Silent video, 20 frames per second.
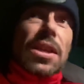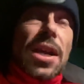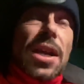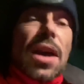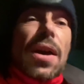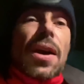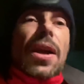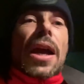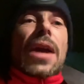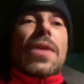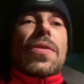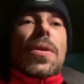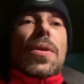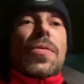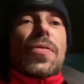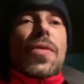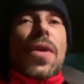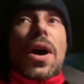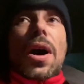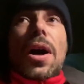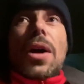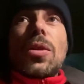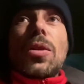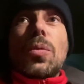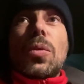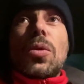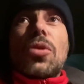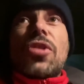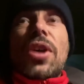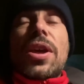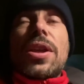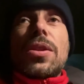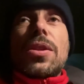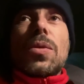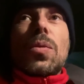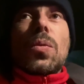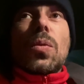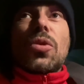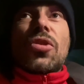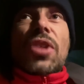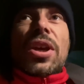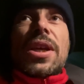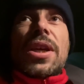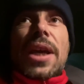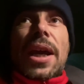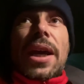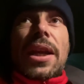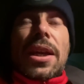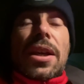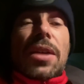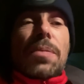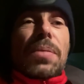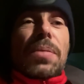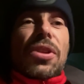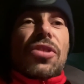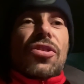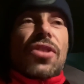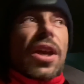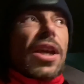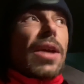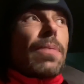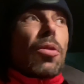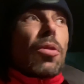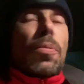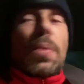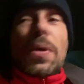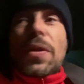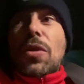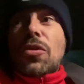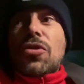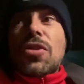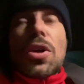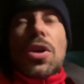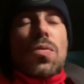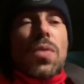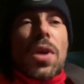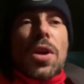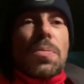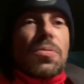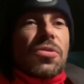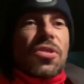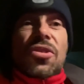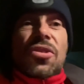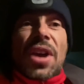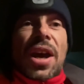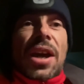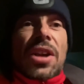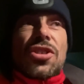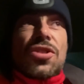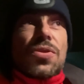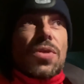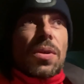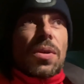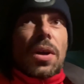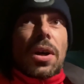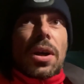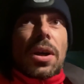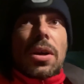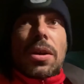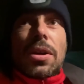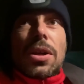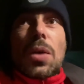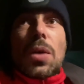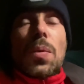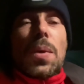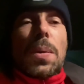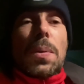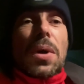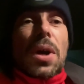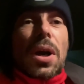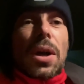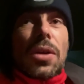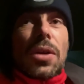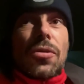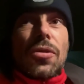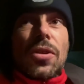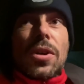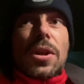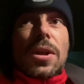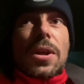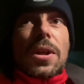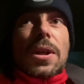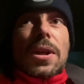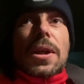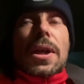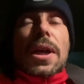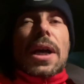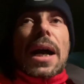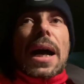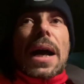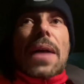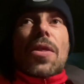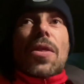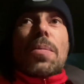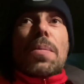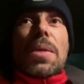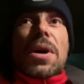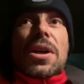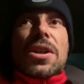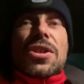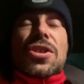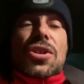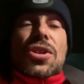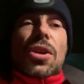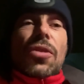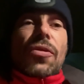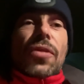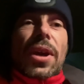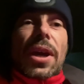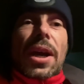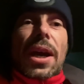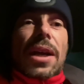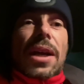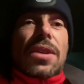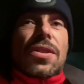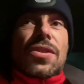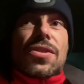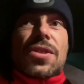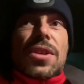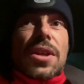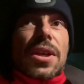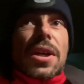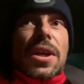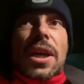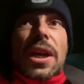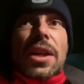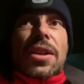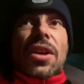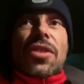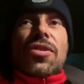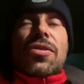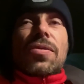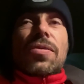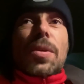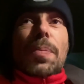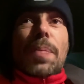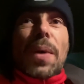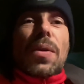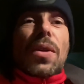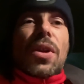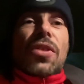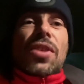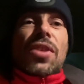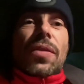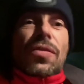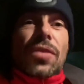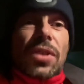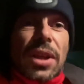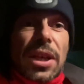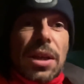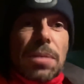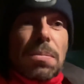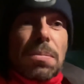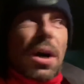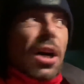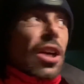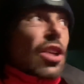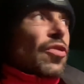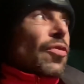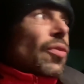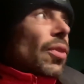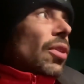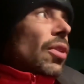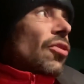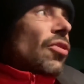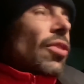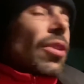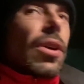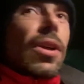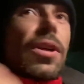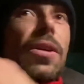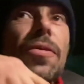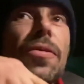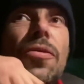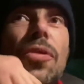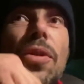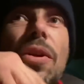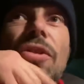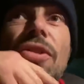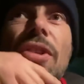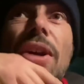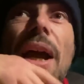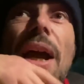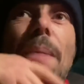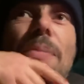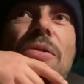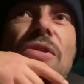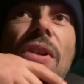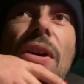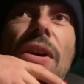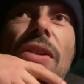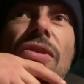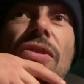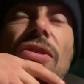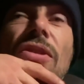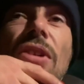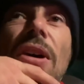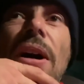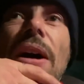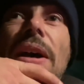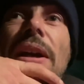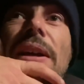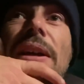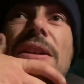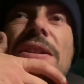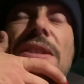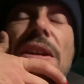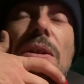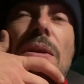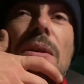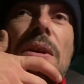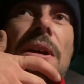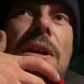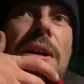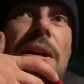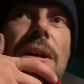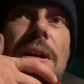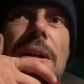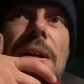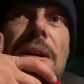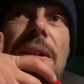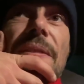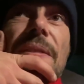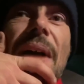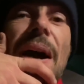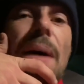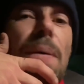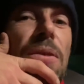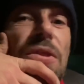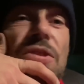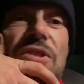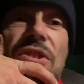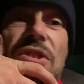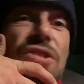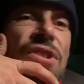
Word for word: yeah okay the, the hull will take that will take it and it can be stable but there's no ropes attached you know we were kind of at the mercy of it and it doesn't the boat doesn't have to lean much for it to for it to capsize entirely so that was just